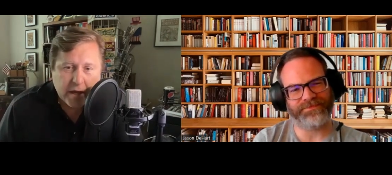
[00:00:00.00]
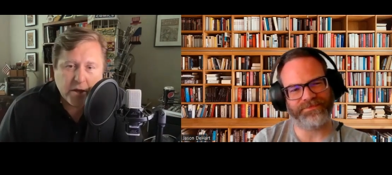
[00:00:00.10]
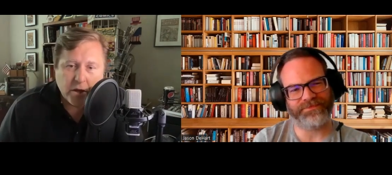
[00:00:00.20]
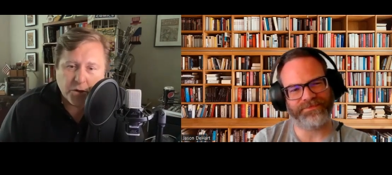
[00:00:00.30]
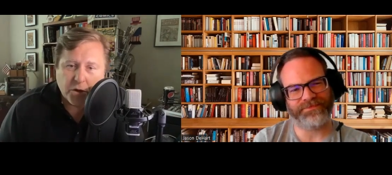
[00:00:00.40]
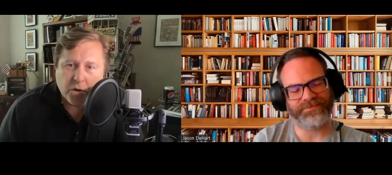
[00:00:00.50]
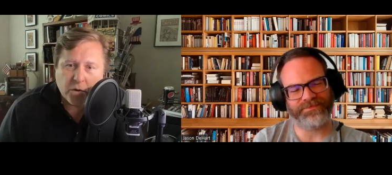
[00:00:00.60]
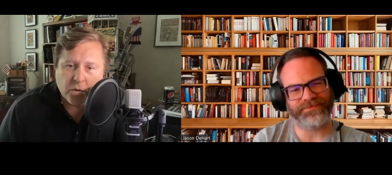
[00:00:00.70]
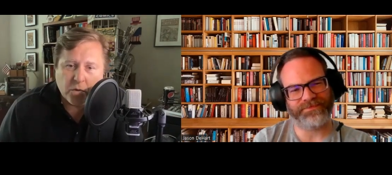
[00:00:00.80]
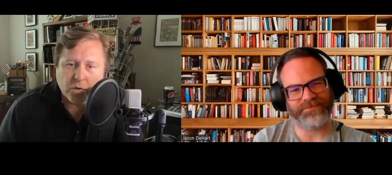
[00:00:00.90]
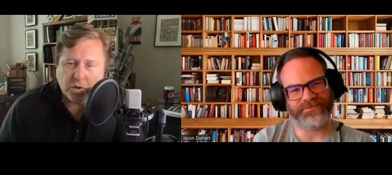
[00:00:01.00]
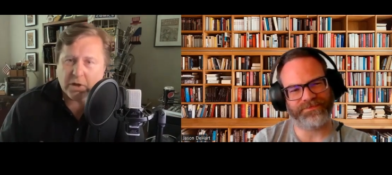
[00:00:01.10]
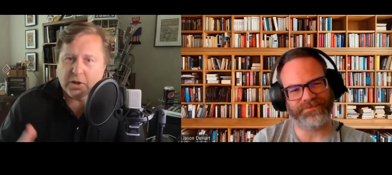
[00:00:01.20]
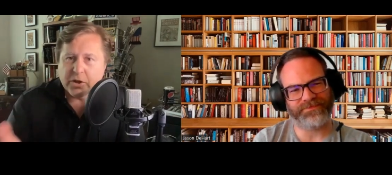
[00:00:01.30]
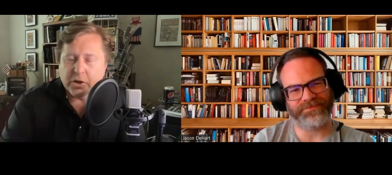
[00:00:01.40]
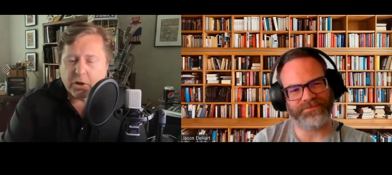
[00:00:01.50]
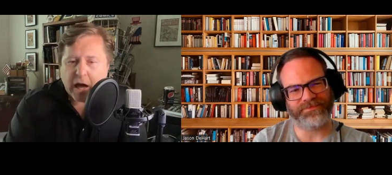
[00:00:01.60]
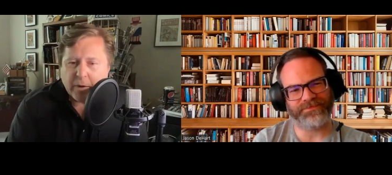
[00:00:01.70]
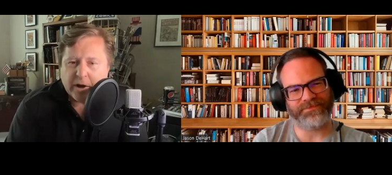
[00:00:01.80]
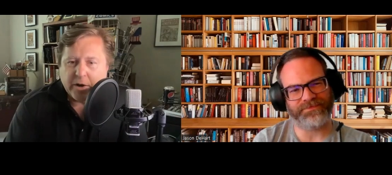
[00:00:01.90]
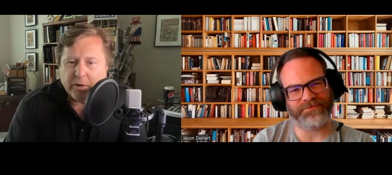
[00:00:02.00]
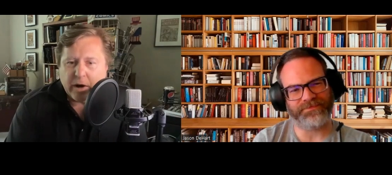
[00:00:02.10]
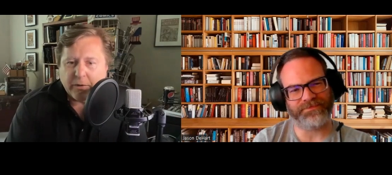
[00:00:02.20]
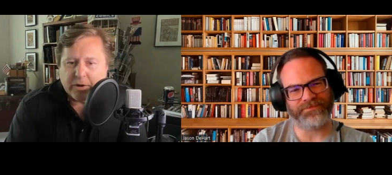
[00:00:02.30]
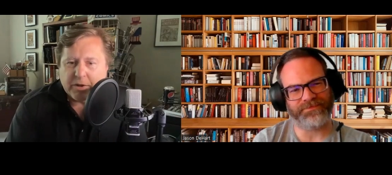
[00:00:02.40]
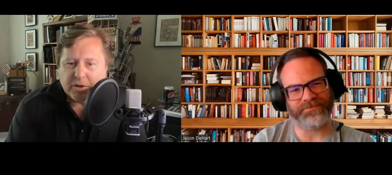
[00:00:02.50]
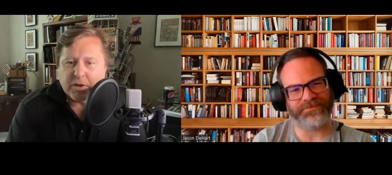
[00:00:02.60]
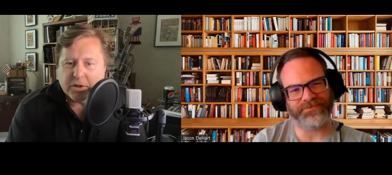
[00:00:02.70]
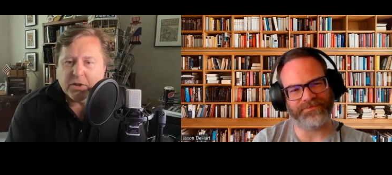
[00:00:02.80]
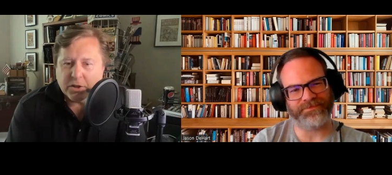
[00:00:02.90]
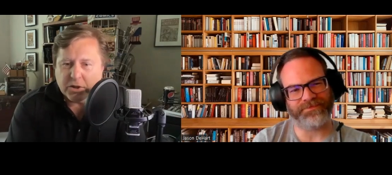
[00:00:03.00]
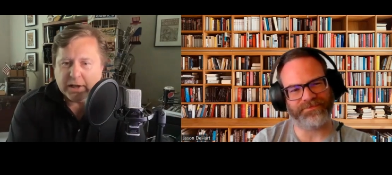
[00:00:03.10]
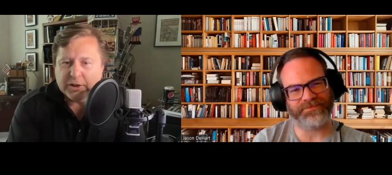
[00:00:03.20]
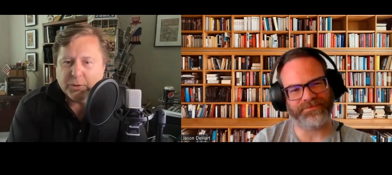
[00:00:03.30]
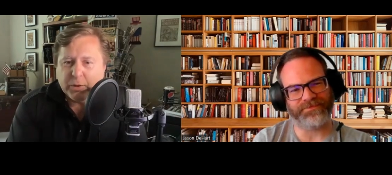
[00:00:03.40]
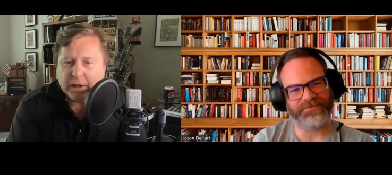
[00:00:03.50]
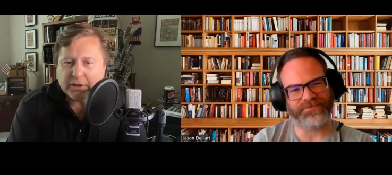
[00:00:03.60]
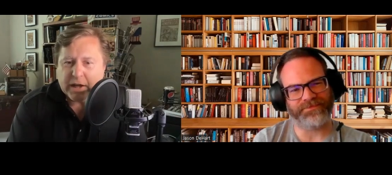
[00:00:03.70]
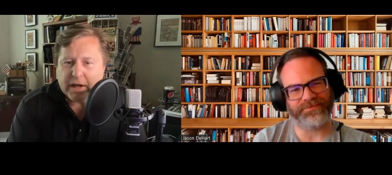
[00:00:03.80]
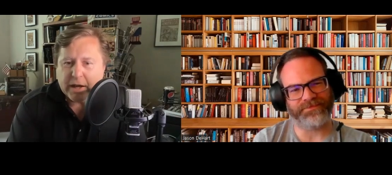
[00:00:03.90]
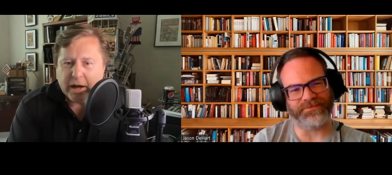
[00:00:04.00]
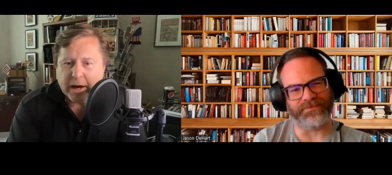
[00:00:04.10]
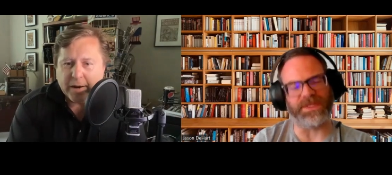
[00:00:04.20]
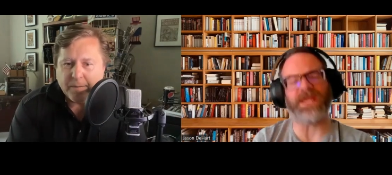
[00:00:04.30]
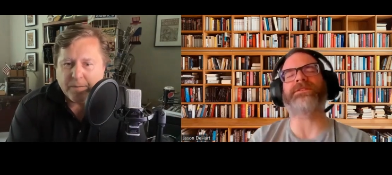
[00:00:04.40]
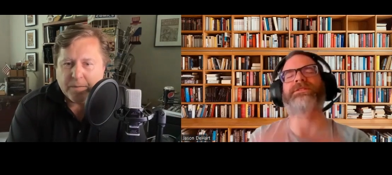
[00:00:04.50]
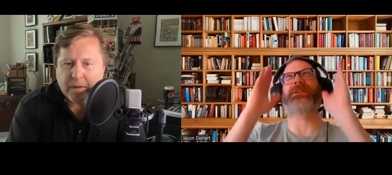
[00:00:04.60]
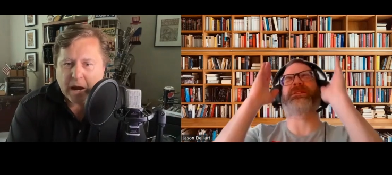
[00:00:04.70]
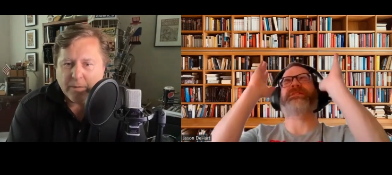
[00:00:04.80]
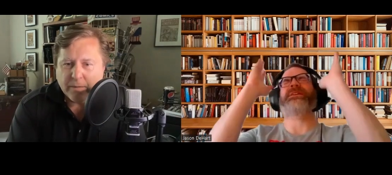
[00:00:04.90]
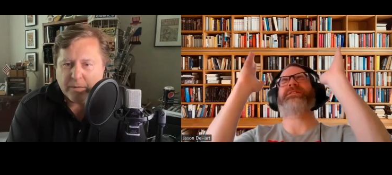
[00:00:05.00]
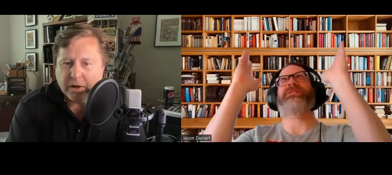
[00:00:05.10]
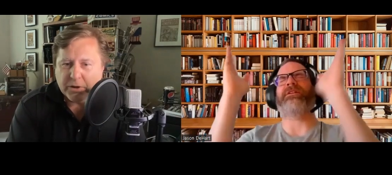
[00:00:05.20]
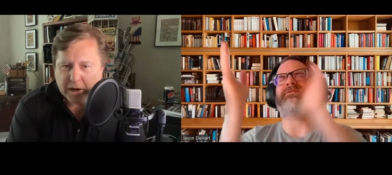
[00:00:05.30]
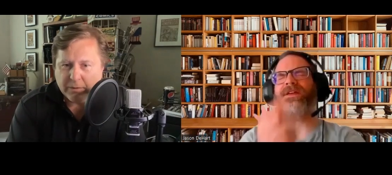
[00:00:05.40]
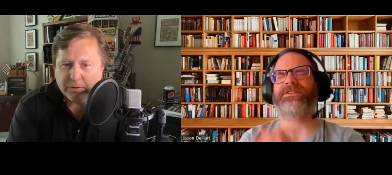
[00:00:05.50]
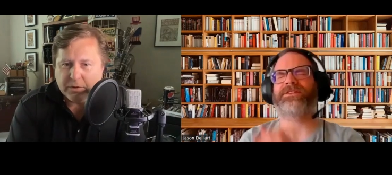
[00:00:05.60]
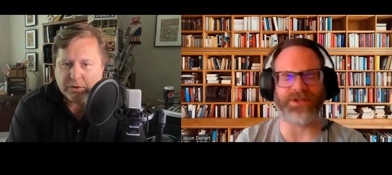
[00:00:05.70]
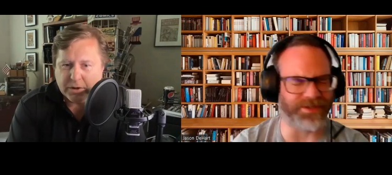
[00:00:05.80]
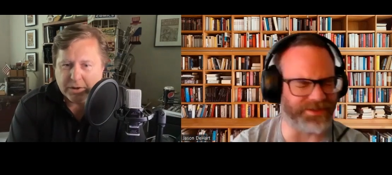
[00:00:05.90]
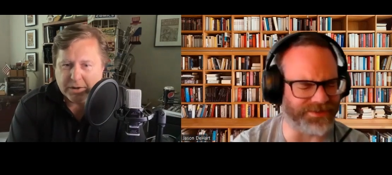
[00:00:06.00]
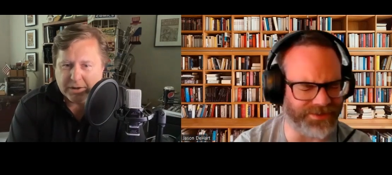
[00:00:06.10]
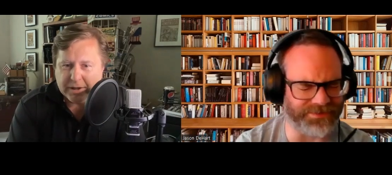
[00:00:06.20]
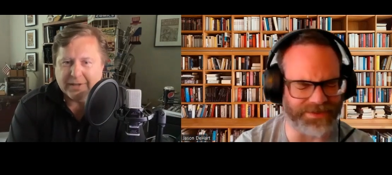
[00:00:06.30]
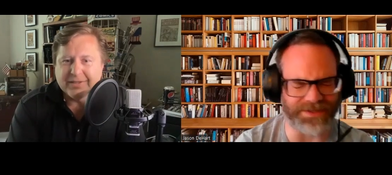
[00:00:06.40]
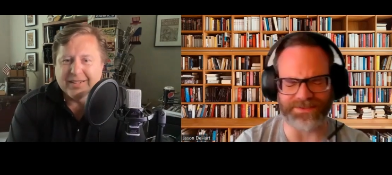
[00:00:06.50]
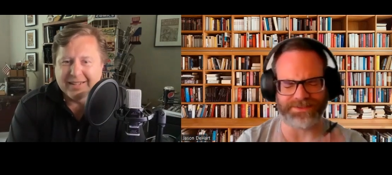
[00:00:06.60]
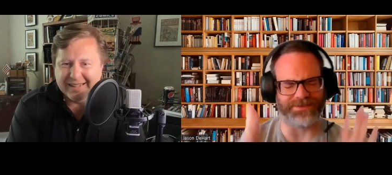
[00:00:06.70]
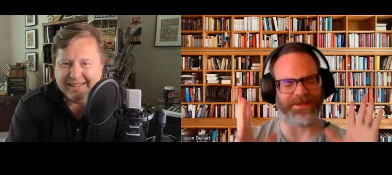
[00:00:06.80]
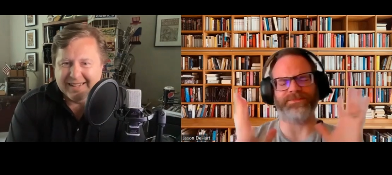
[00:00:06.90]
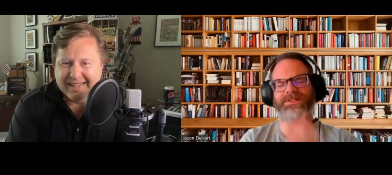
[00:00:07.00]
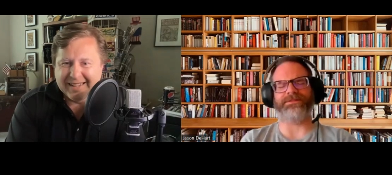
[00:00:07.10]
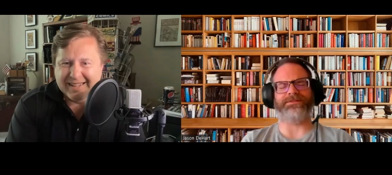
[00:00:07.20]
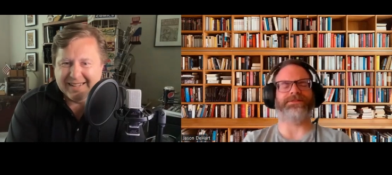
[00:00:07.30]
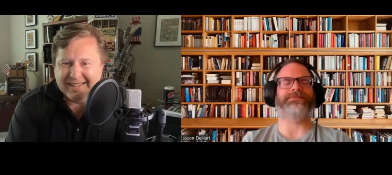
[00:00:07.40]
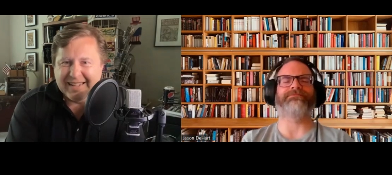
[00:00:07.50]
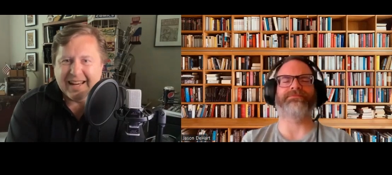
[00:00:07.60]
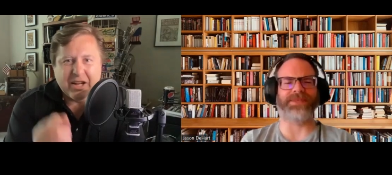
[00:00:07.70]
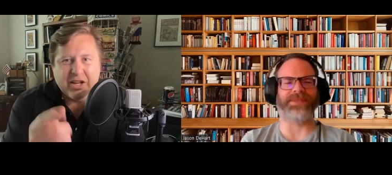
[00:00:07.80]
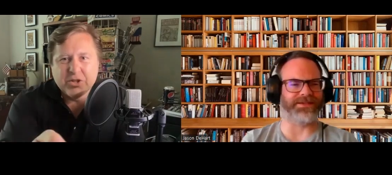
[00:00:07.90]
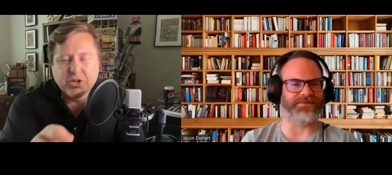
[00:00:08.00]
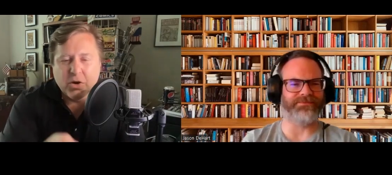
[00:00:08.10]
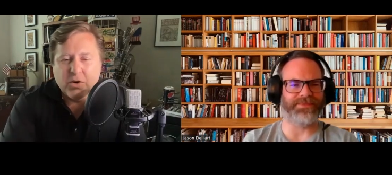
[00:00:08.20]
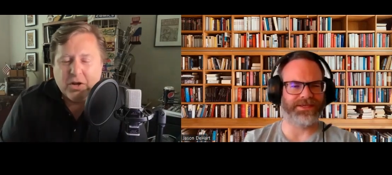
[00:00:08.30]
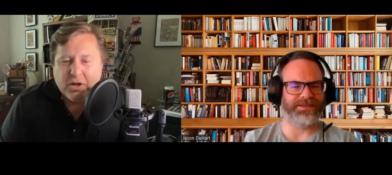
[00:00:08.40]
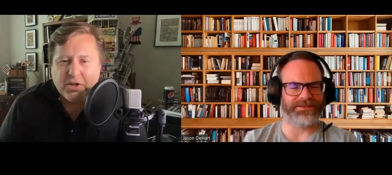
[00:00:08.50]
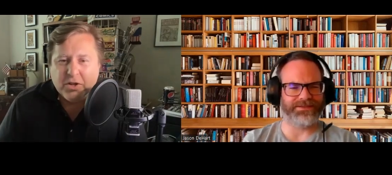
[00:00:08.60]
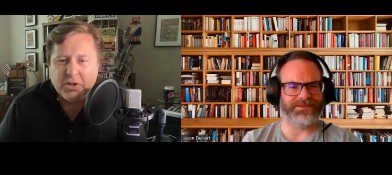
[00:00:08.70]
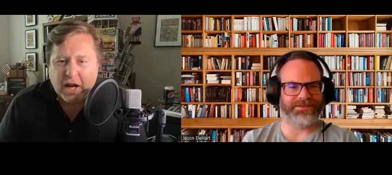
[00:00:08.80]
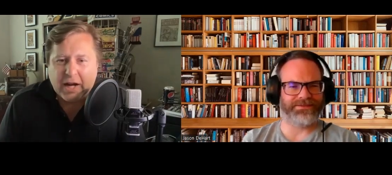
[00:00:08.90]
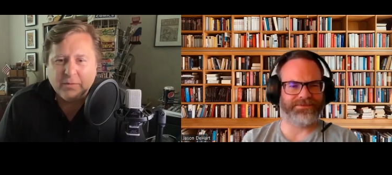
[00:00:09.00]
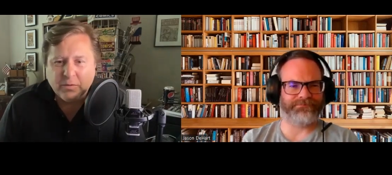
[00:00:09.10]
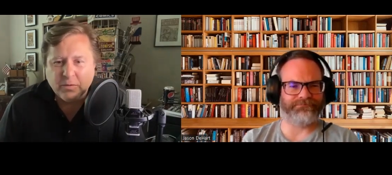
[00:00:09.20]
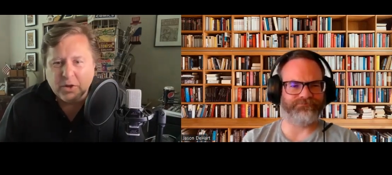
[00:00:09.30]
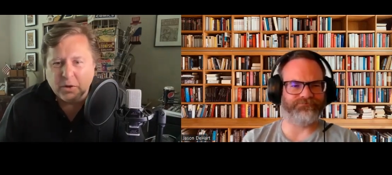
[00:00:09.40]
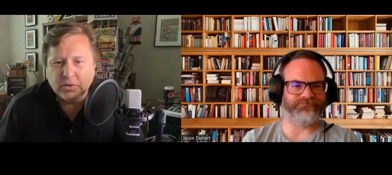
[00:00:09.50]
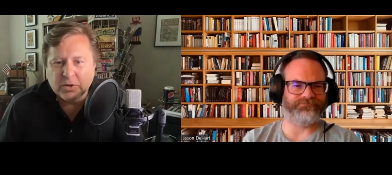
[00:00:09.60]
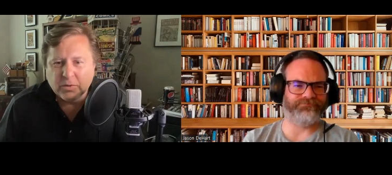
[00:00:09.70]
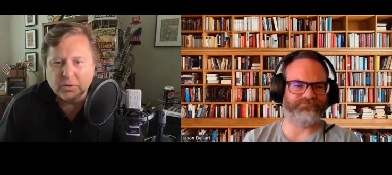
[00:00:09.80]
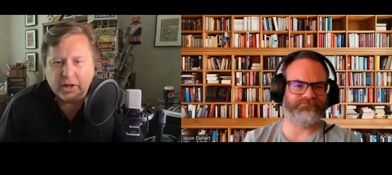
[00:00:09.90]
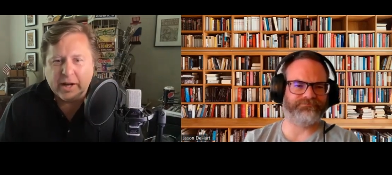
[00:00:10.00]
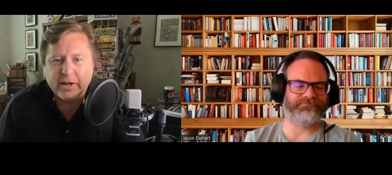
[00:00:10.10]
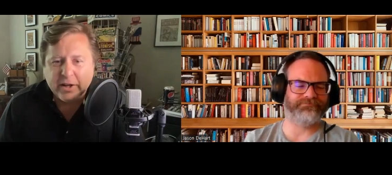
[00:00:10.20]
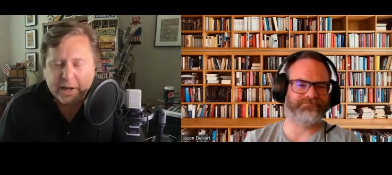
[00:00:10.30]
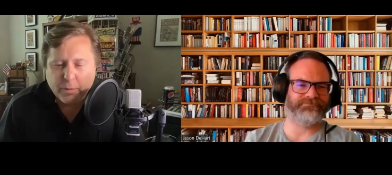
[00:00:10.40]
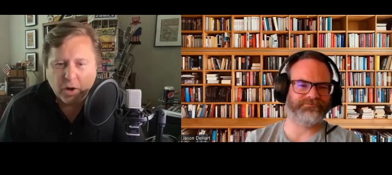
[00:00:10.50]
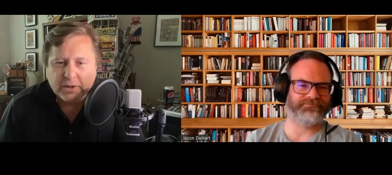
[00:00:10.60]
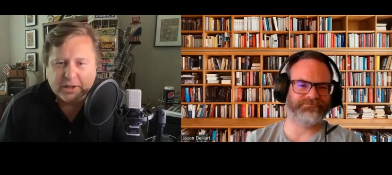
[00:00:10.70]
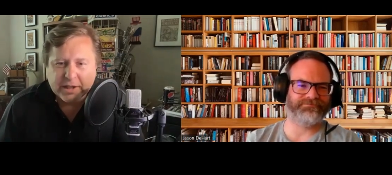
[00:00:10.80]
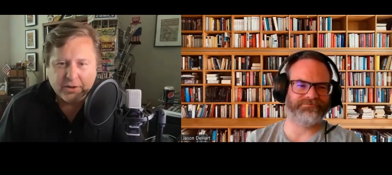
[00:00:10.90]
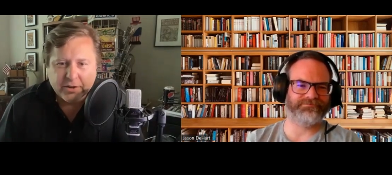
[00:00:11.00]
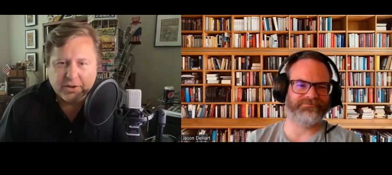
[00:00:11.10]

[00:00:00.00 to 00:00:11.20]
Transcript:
Speaker 1: you know so the the other collaborator you reference is a uh, John Shableski. Um, yes, yes, I'm, thank you, know, you, I've
Speaker 2: had John on too. Yes, absolutely.
Speaker 1: Yeah. Thank so you. John, you know, was a, was an editor, and he brought together the